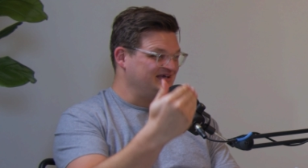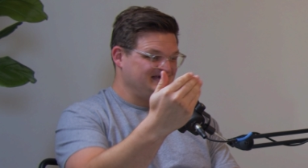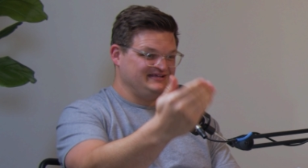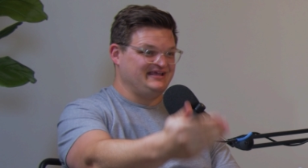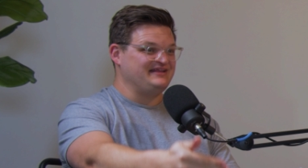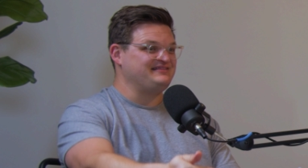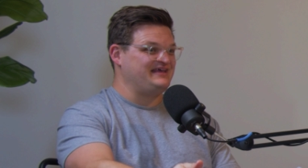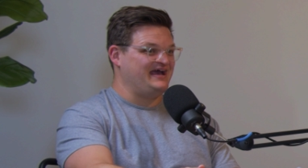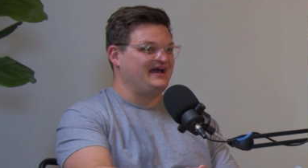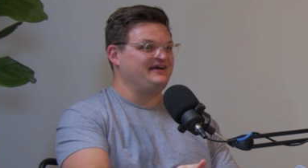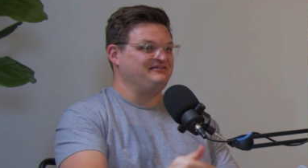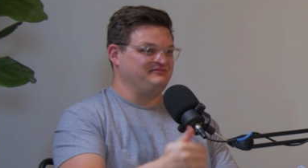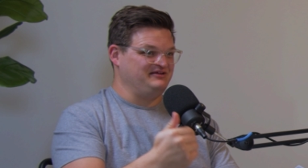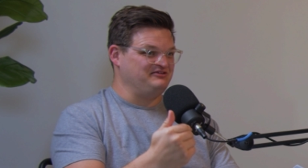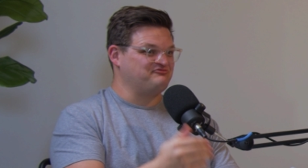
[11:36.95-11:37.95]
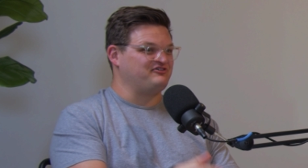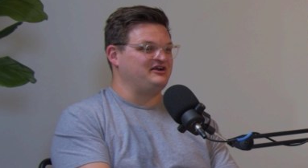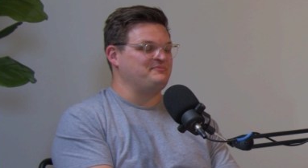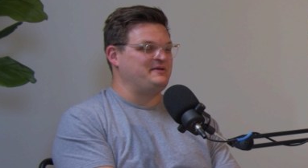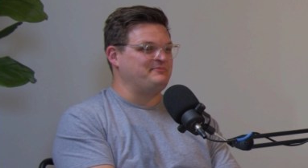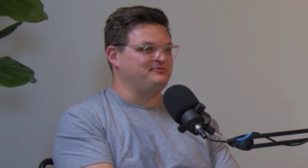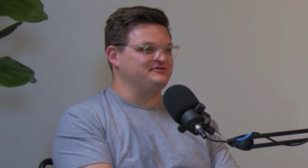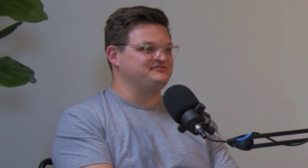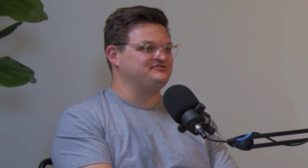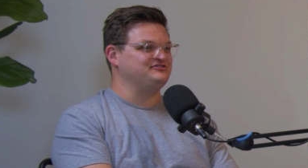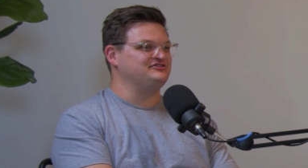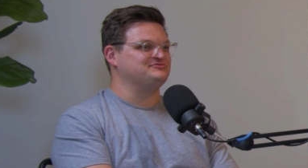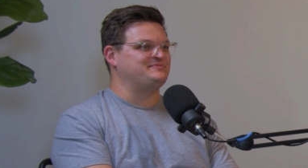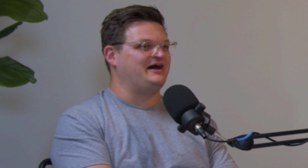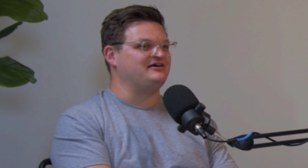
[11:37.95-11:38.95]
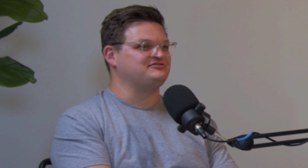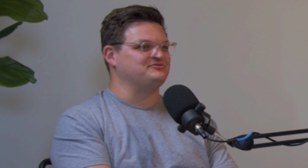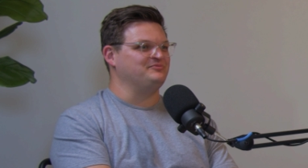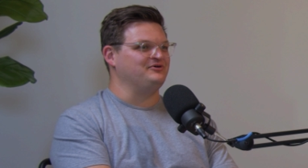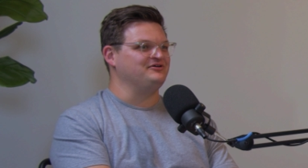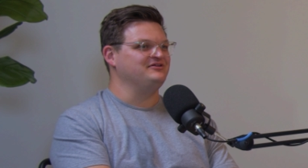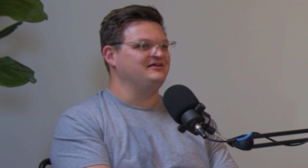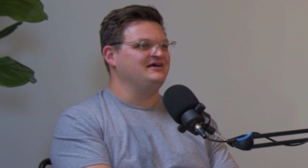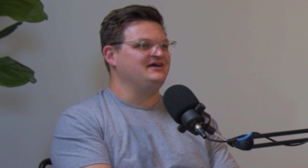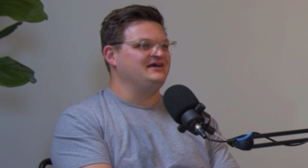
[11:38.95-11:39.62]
get that in front of people as soon as possible.